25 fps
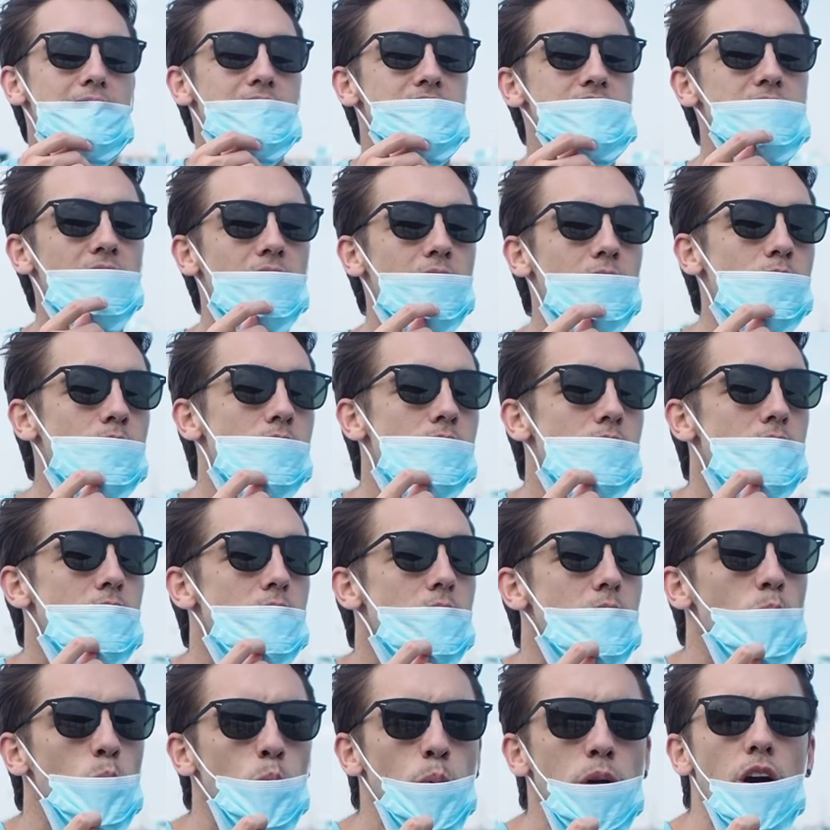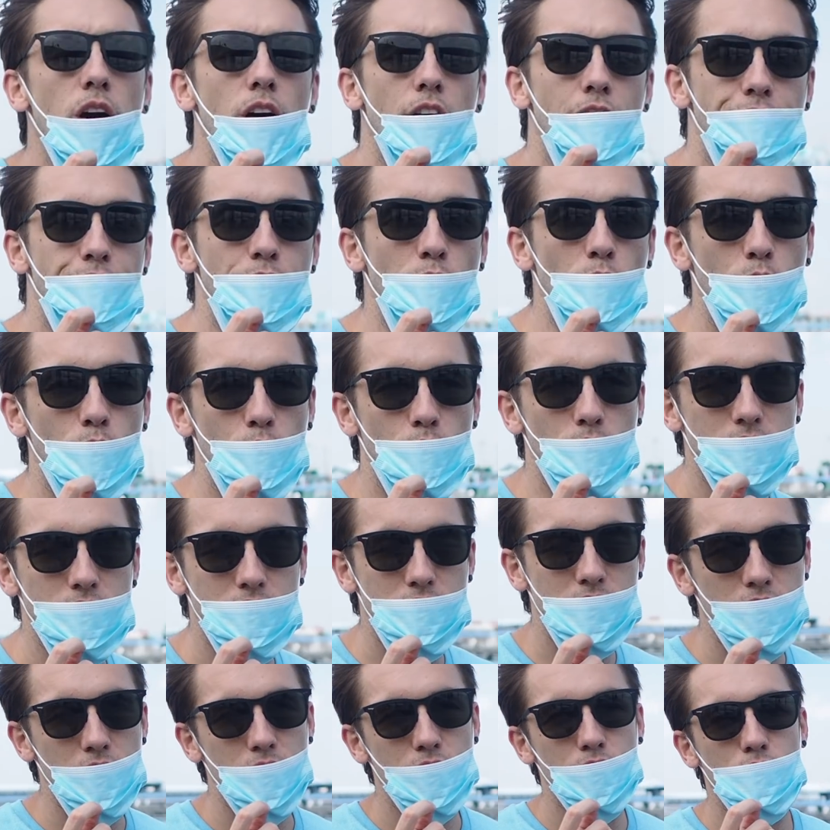So we are
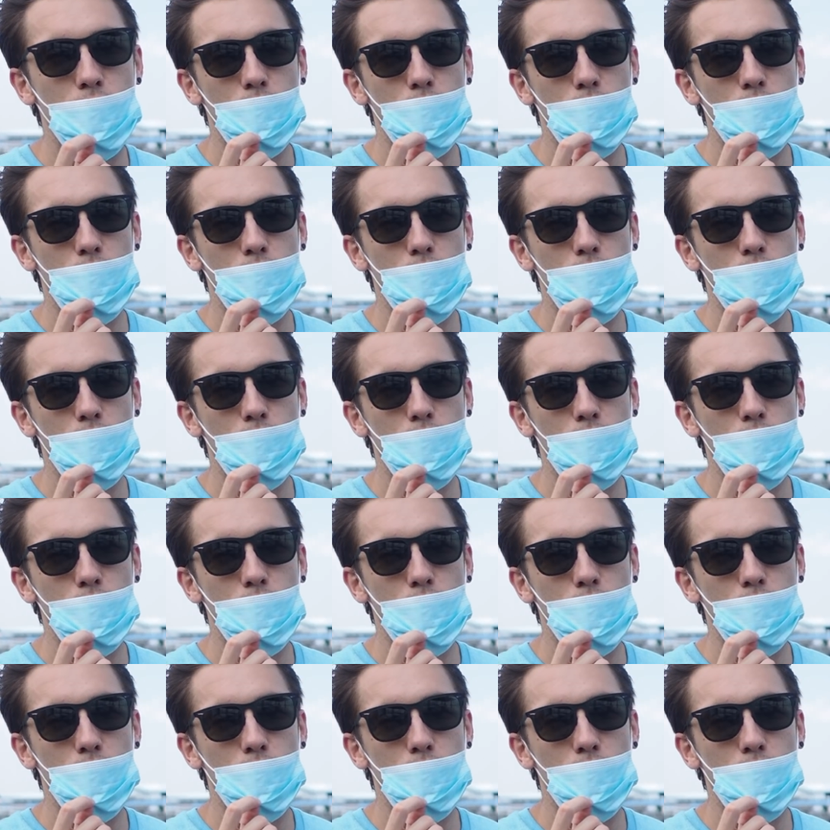forced